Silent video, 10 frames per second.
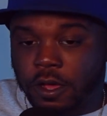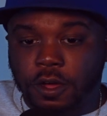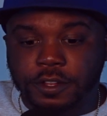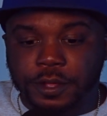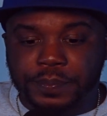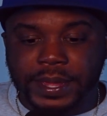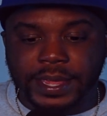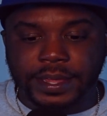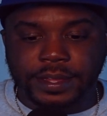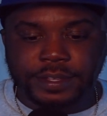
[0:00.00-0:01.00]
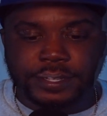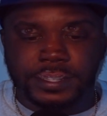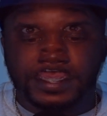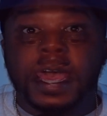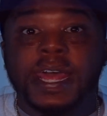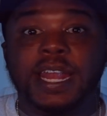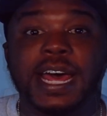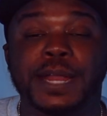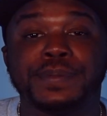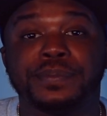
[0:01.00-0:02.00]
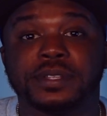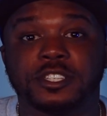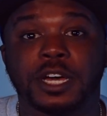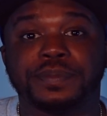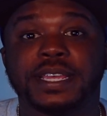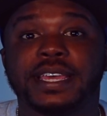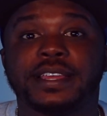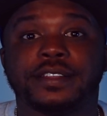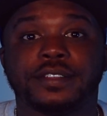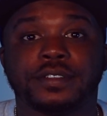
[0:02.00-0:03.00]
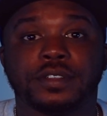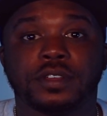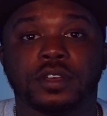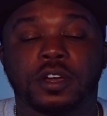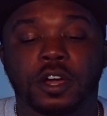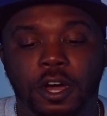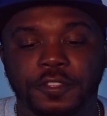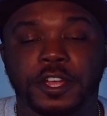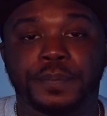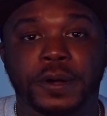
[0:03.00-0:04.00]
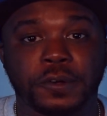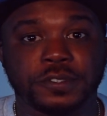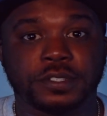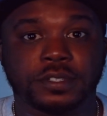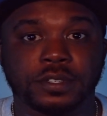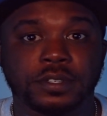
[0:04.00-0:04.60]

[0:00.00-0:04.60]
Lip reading: on their page, and a lot of people jumped in on their posts,